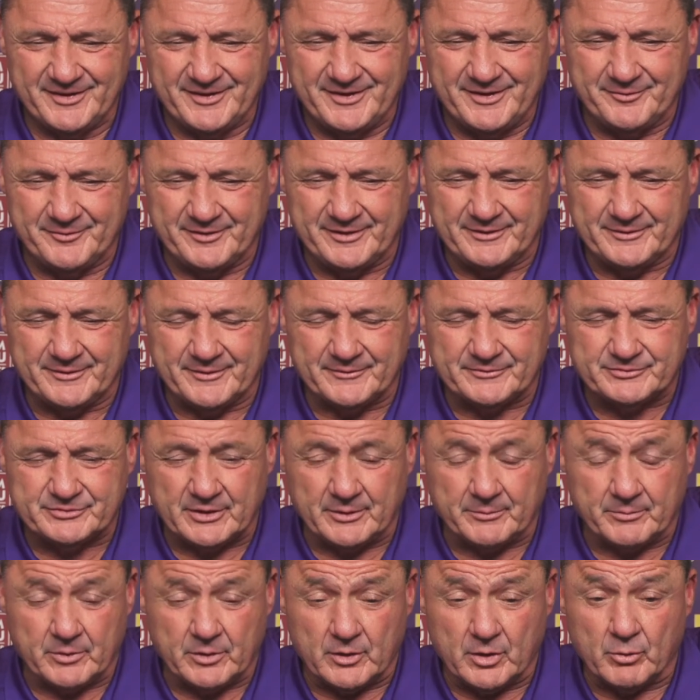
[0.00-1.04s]
mean,
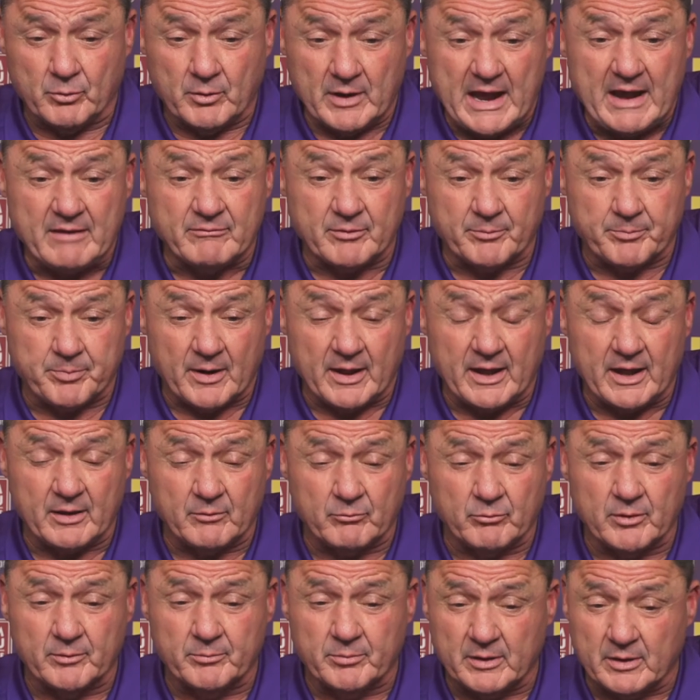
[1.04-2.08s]
something, you know, we have a plan.
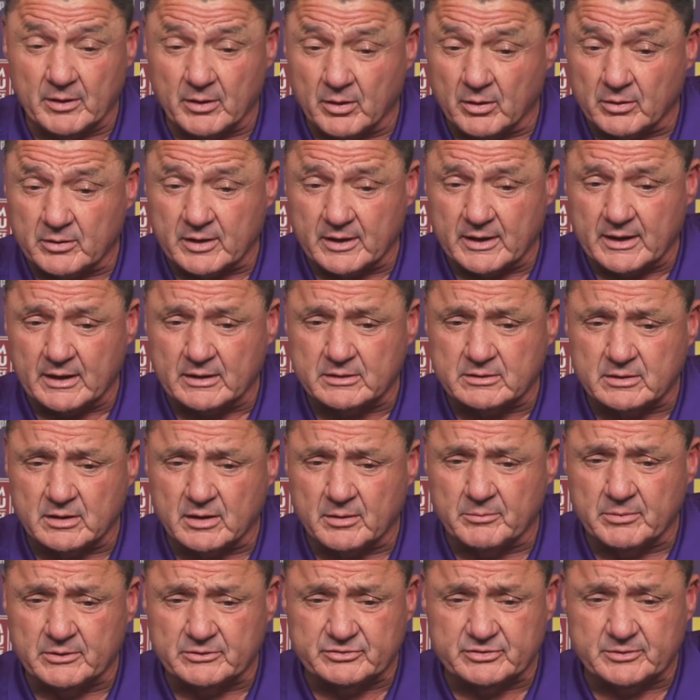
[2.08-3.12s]
We've been looking at
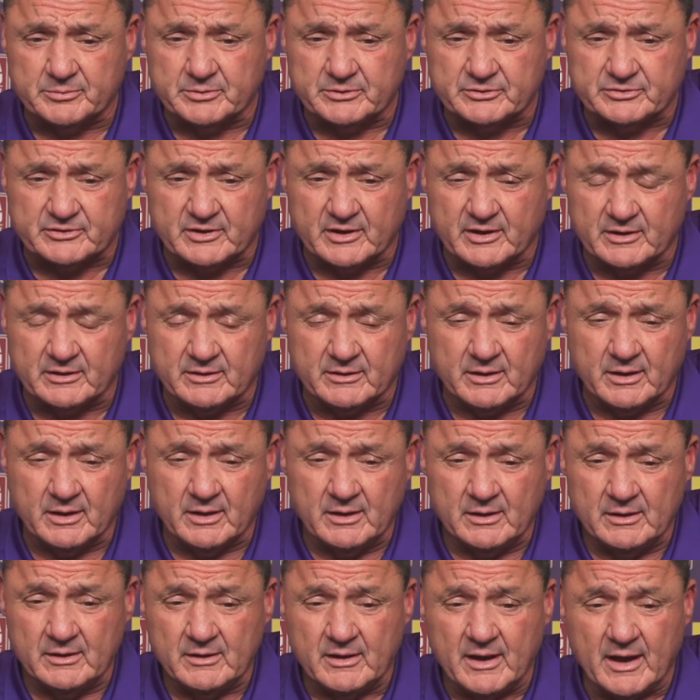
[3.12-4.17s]
Mississippi State
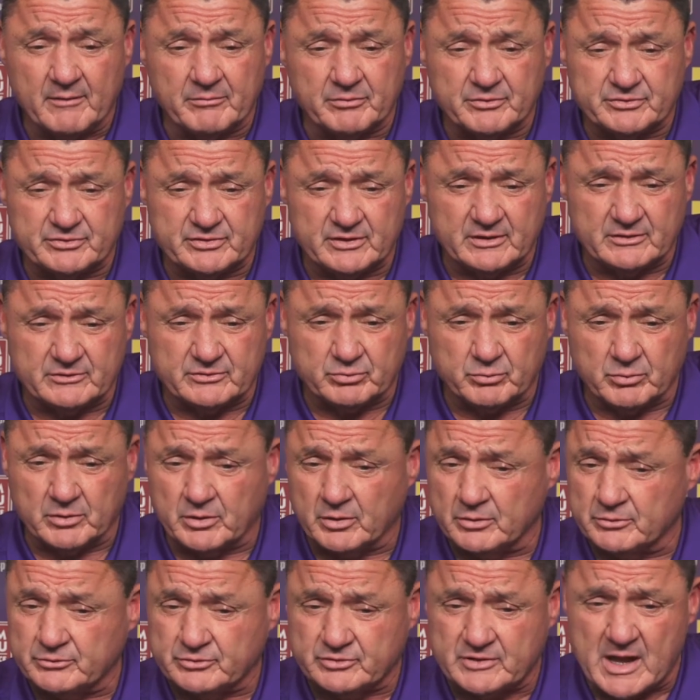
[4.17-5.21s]
ever since we
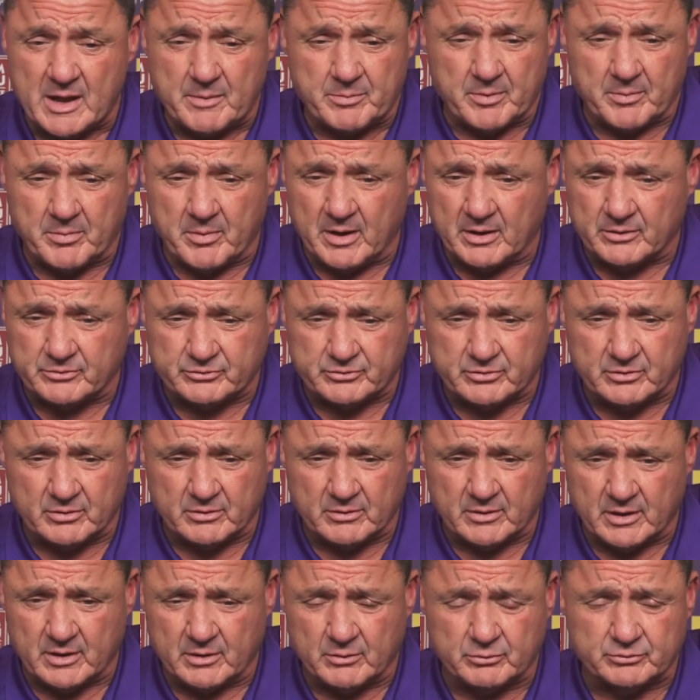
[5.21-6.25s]
couldn't stop them last year,
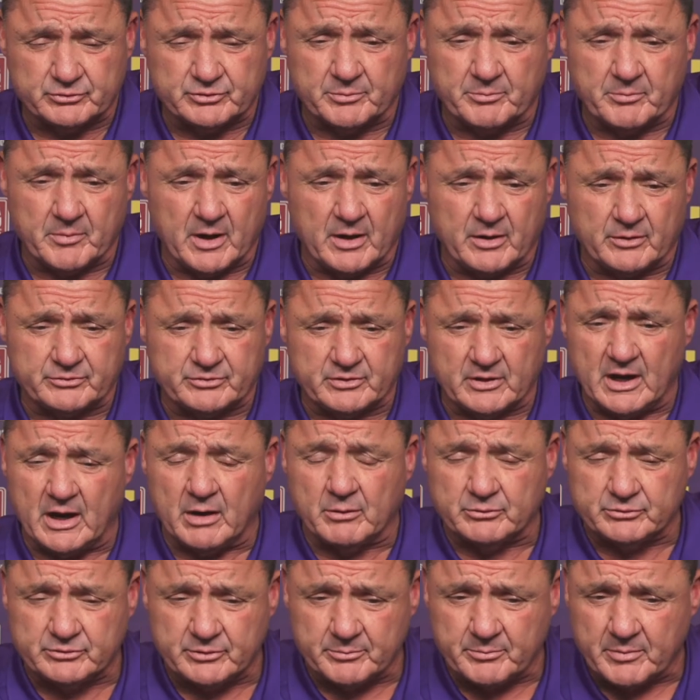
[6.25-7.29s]
and it was embarrassing. I
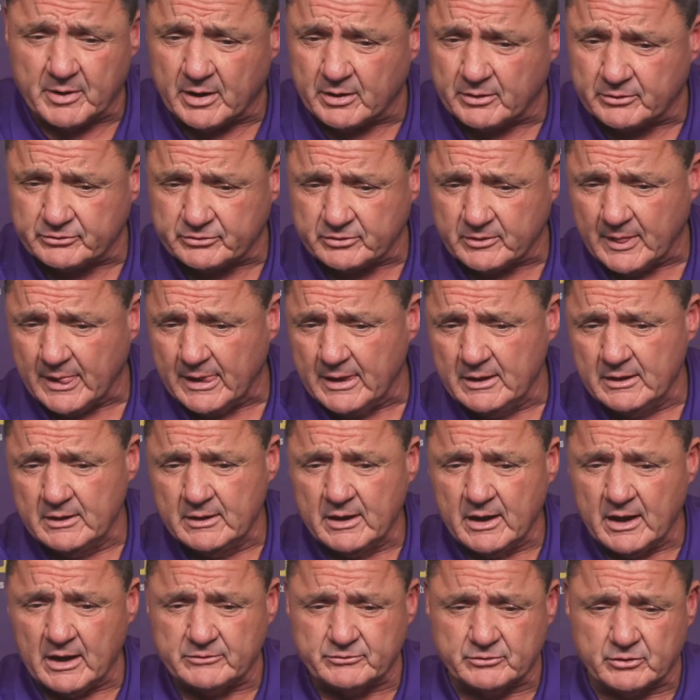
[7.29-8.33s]
was embarrassed
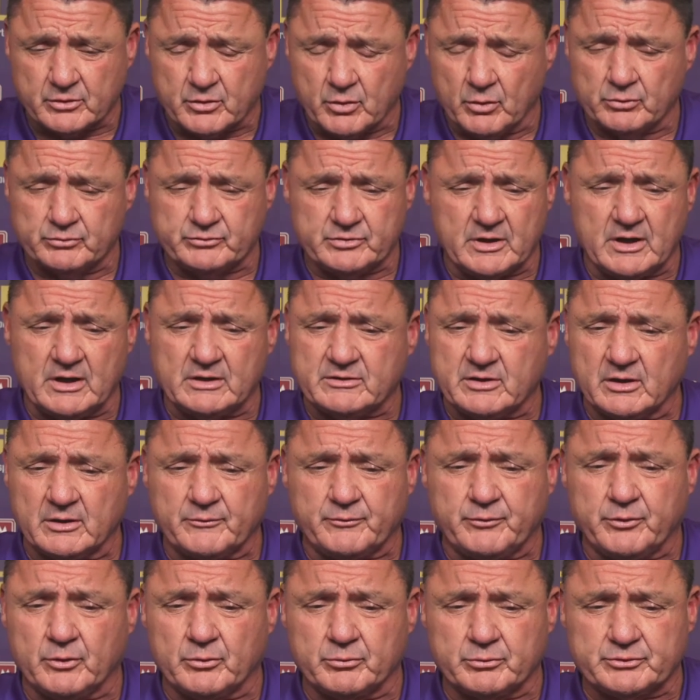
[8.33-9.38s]
as a coach, and I take
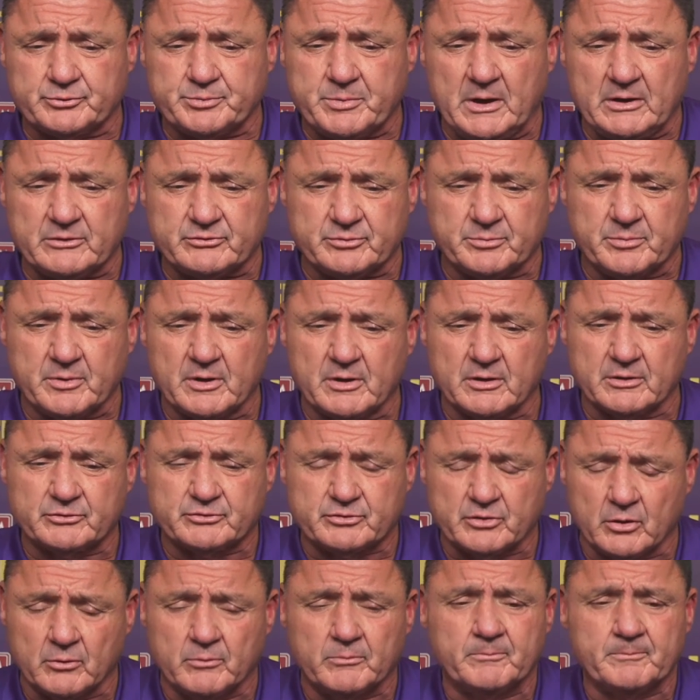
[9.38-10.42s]
full responsibility.
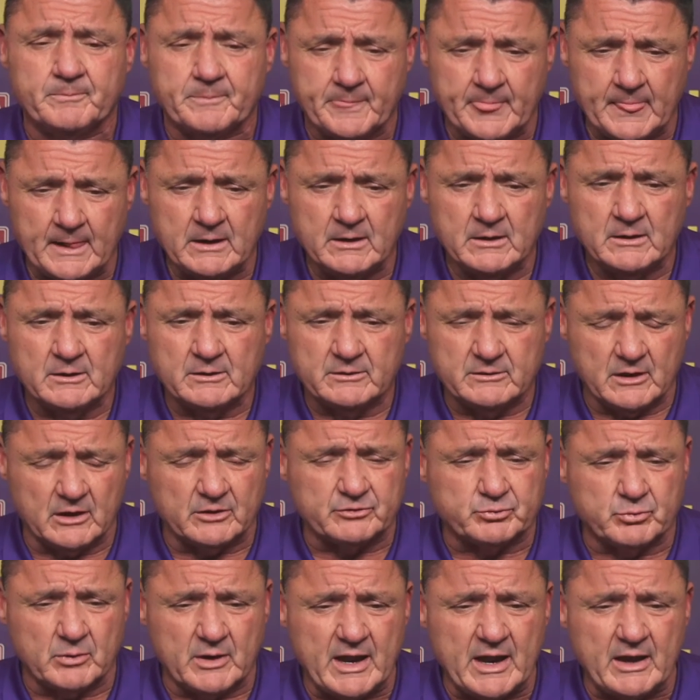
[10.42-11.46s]
So,
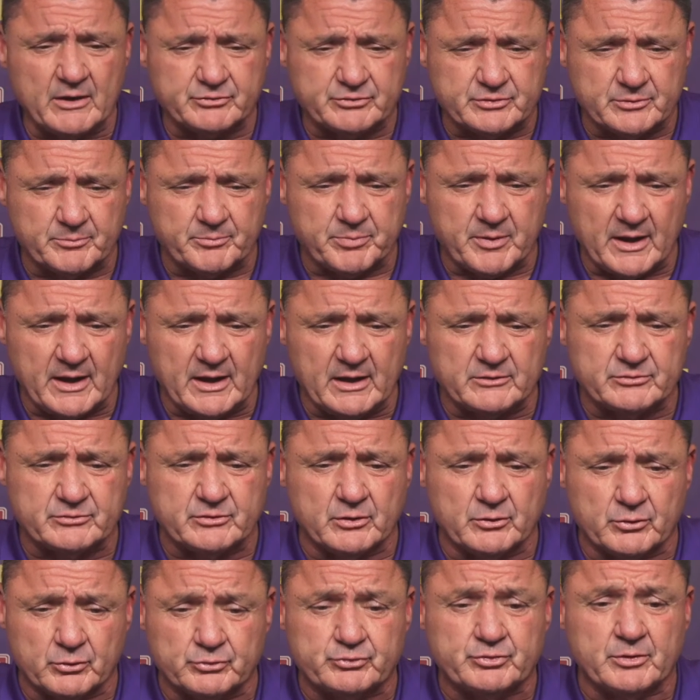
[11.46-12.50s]
yes, we have some plans to
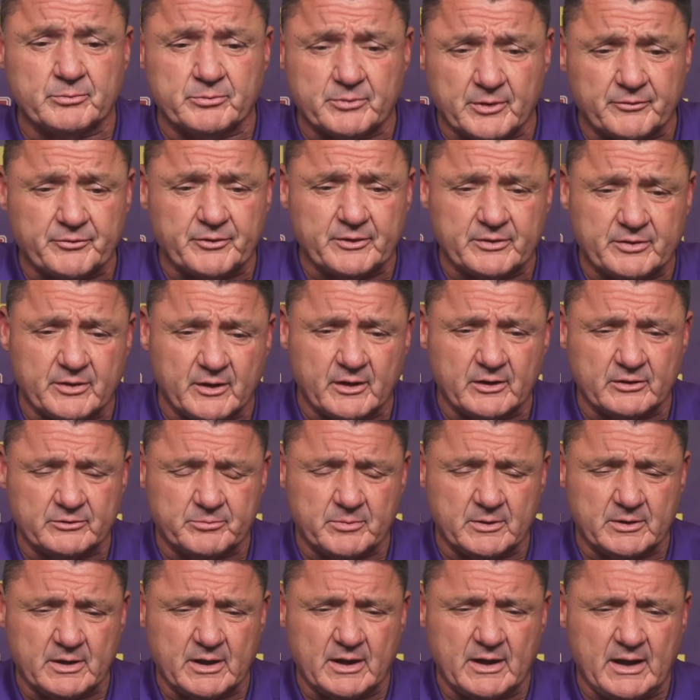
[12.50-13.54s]
do some different things,
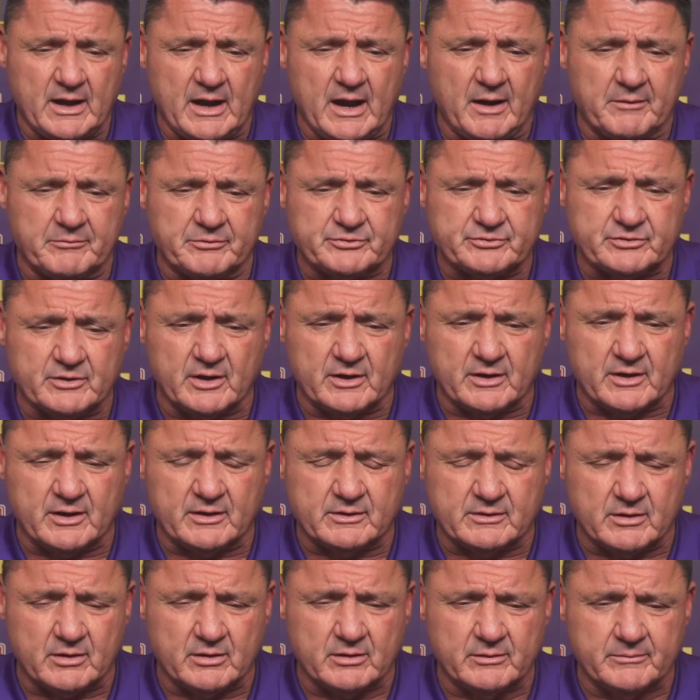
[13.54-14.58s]
but obviously I can't
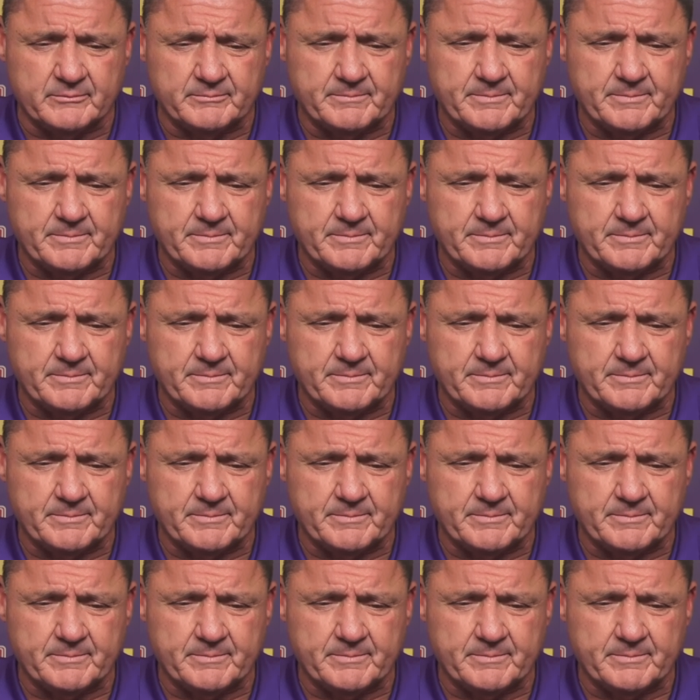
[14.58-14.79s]
tell you.